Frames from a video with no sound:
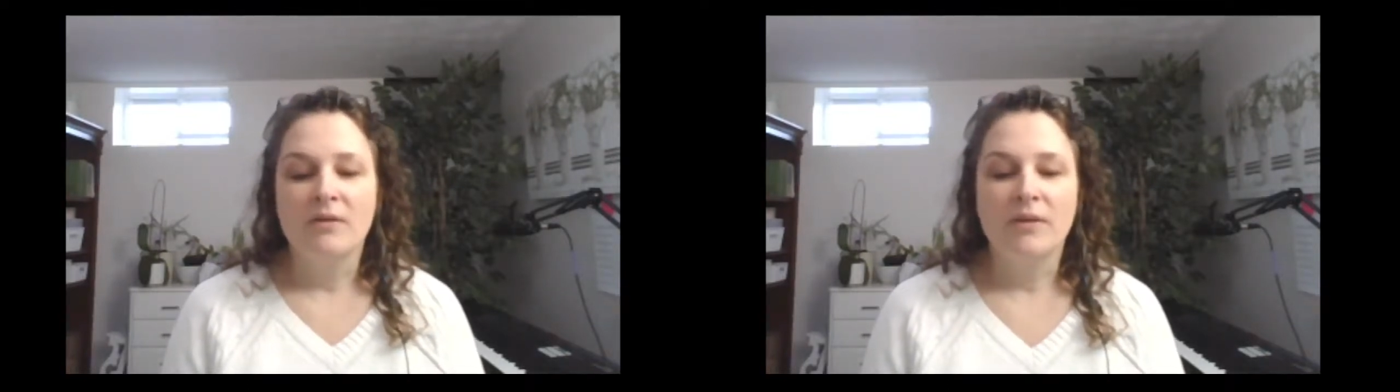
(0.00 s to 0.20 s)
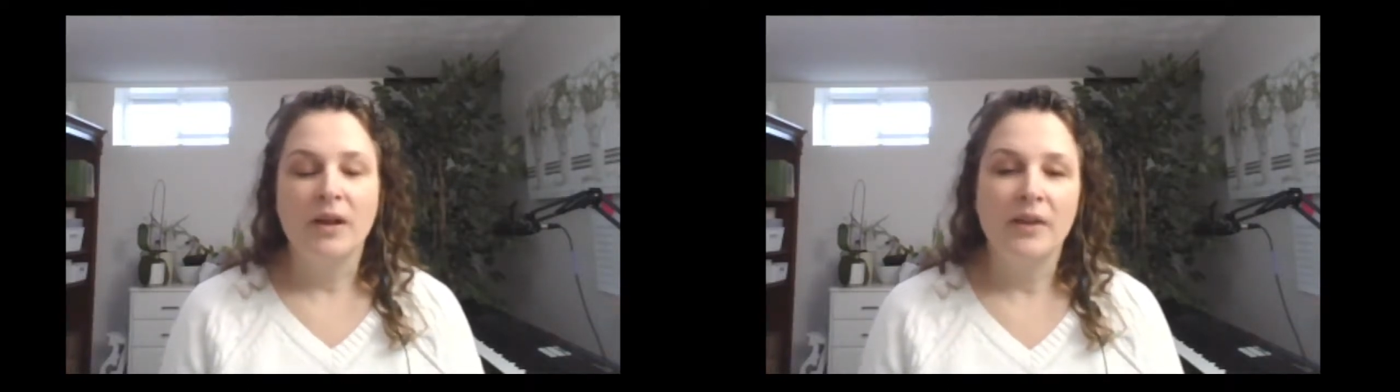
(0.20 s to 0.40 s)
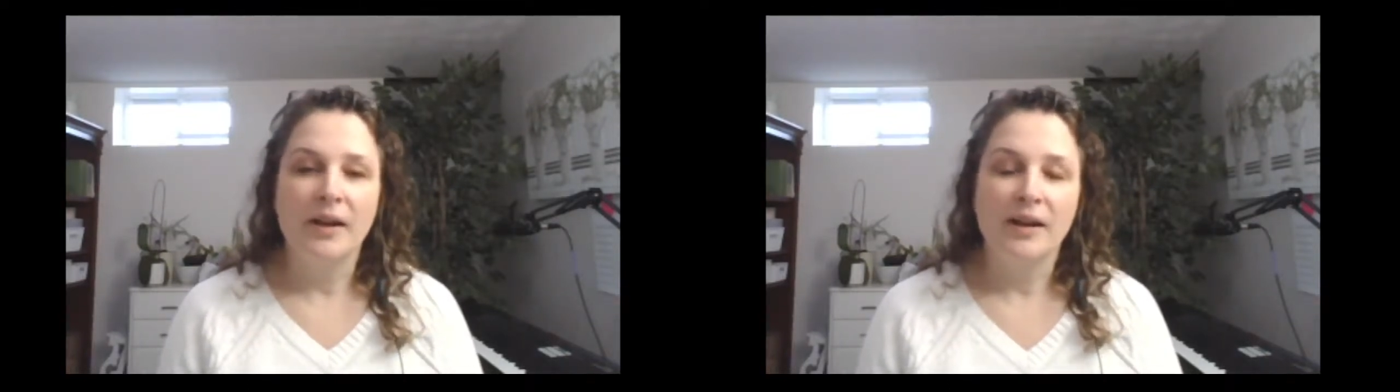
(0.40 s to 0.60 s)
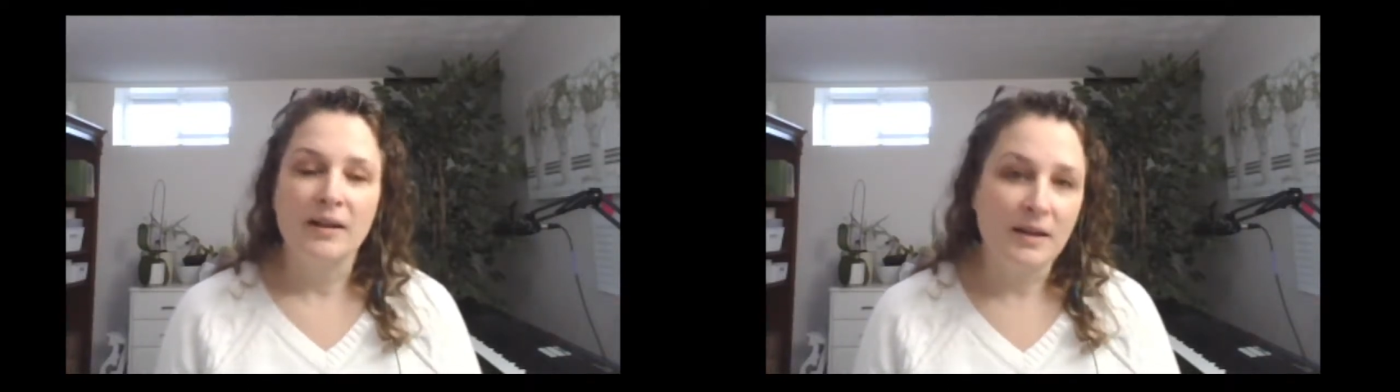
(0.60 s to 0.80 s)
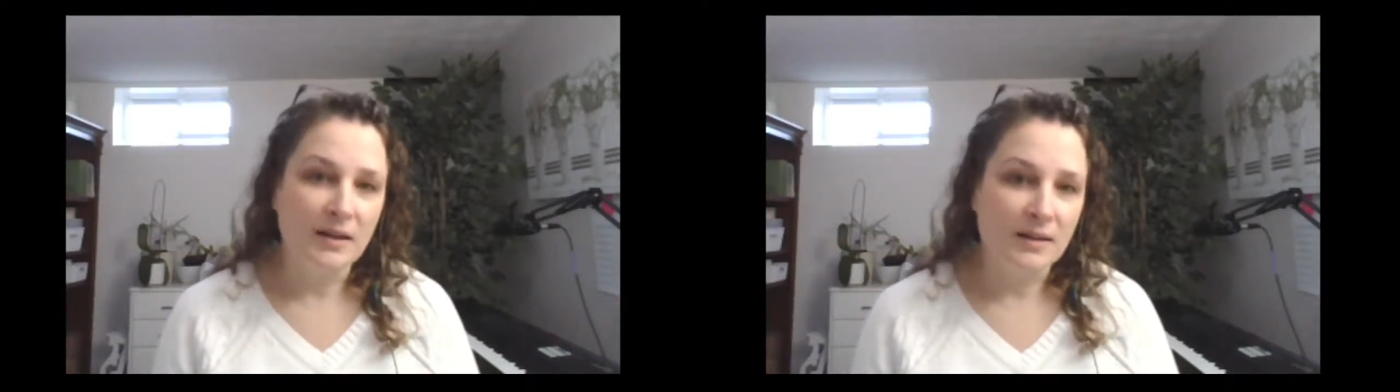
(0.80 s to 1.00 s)
felt that I
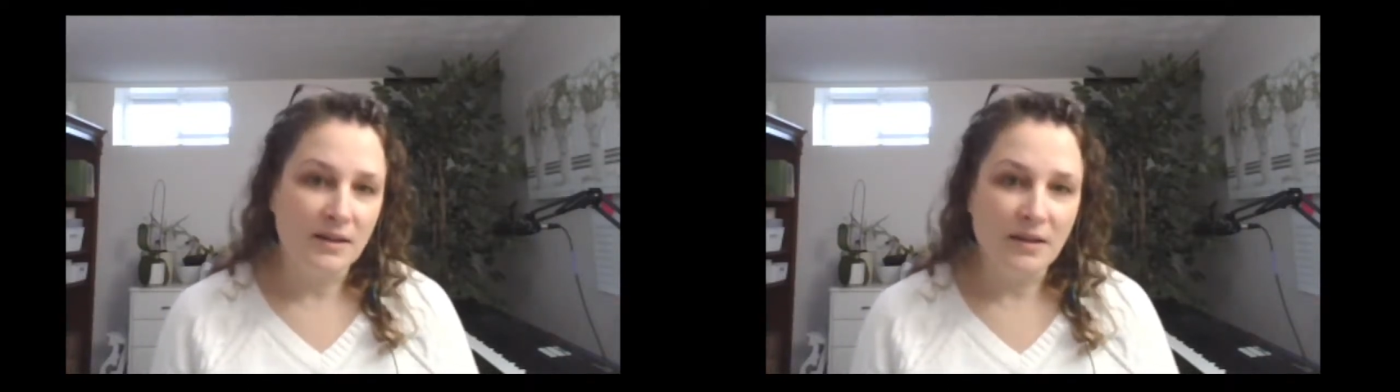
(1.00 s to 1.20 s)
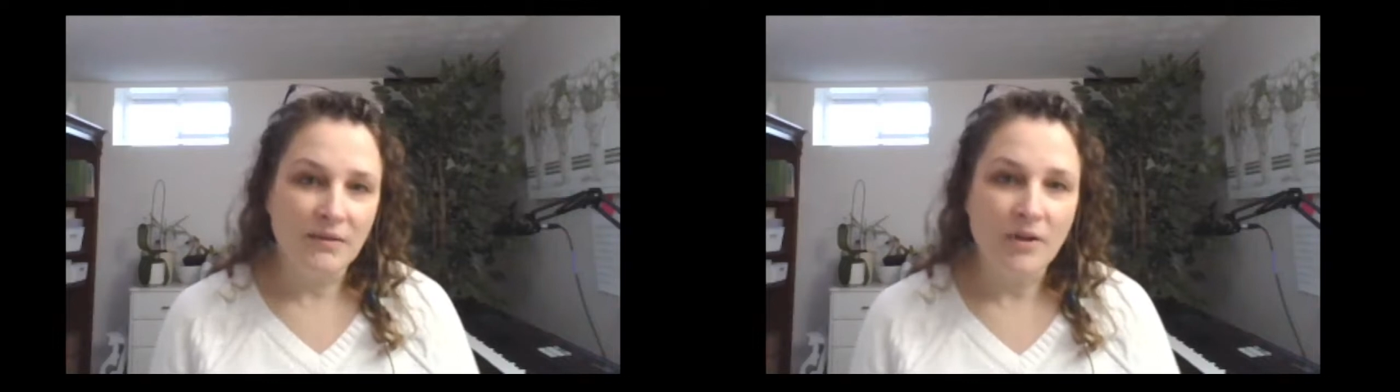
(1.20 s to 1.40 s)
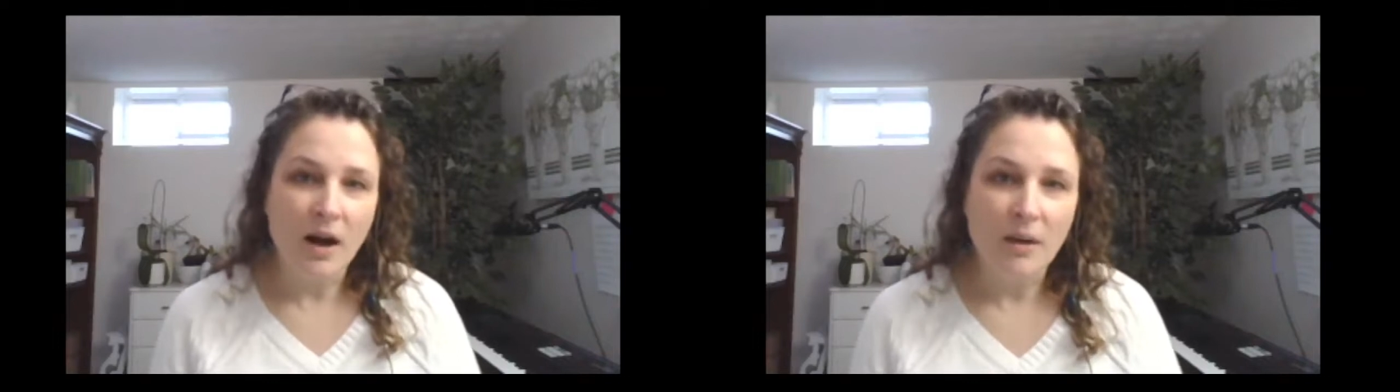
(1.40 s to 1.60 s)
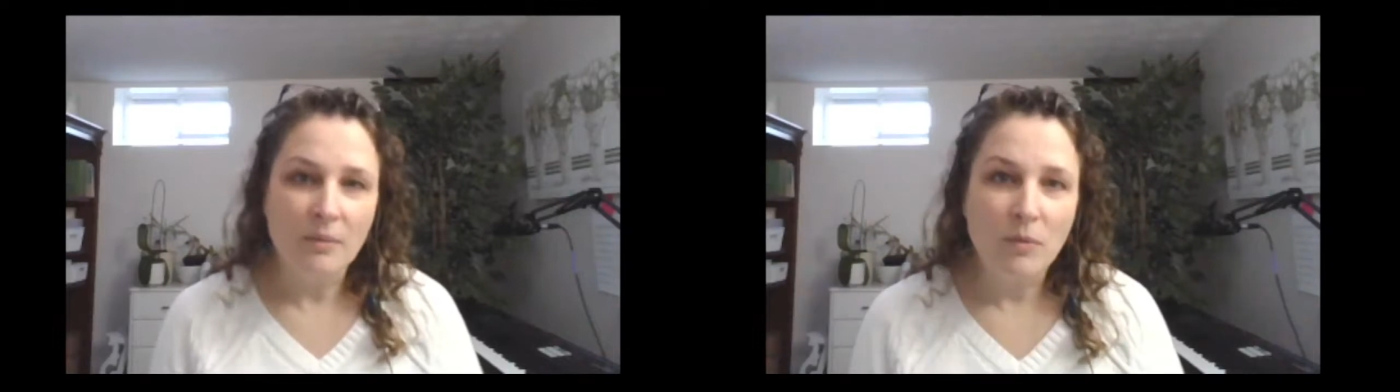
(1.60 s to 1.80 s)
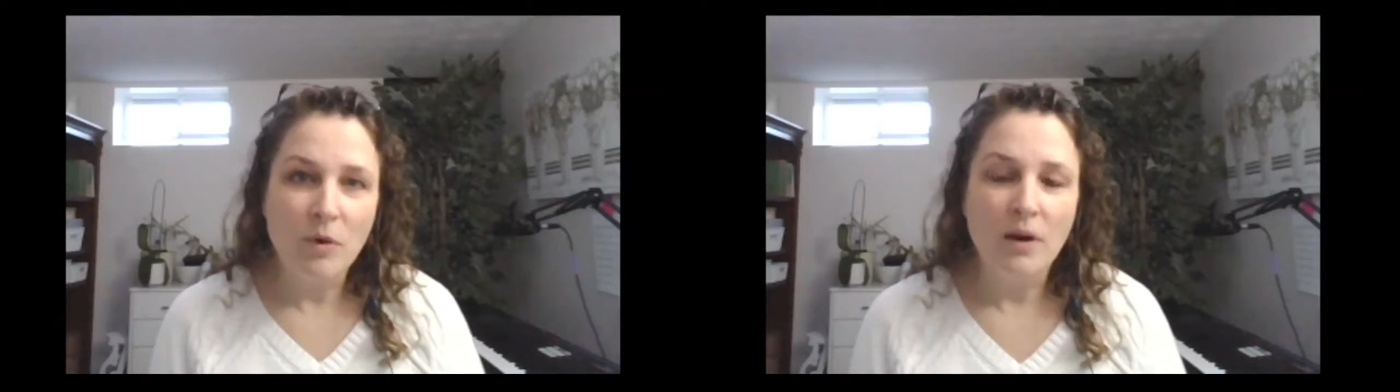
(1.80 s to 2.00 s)
needed to give God
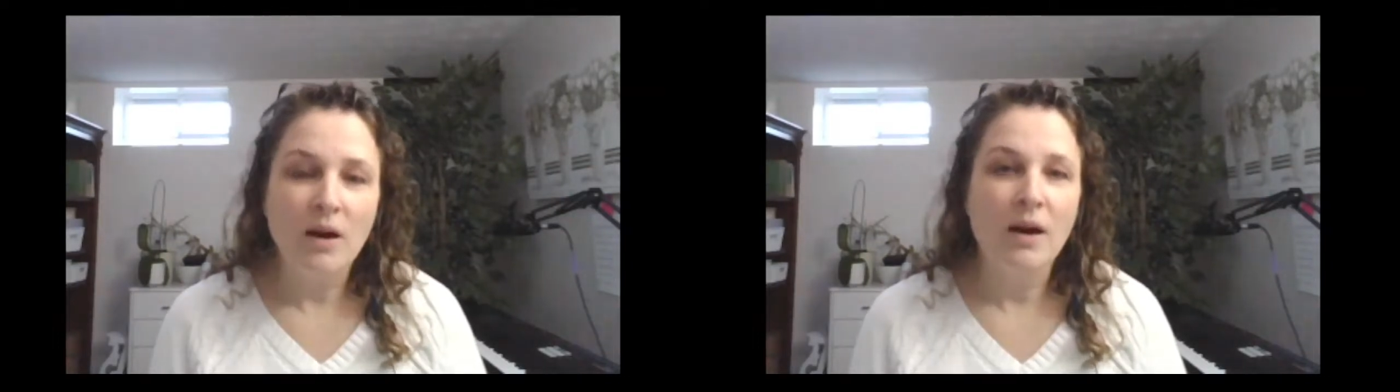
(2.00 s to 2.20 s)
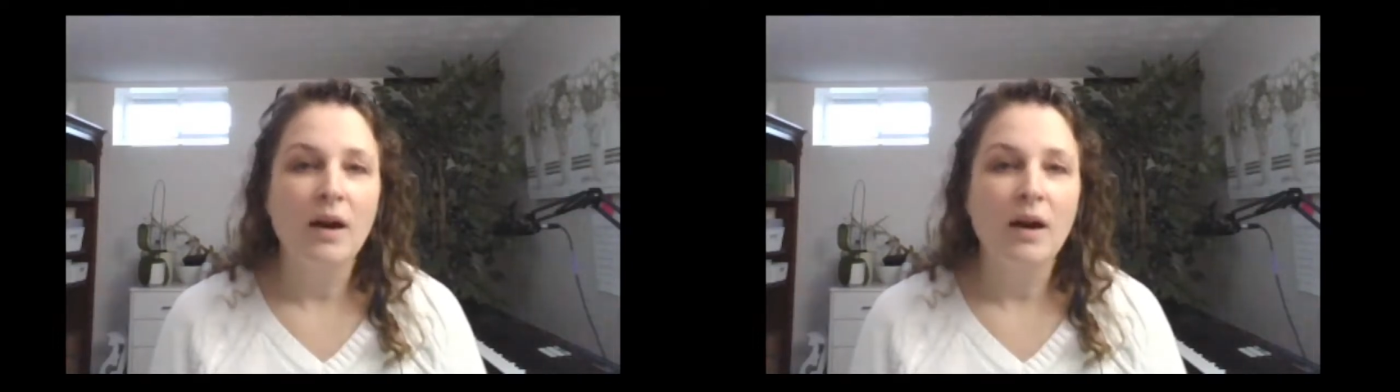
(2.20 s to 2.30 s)
more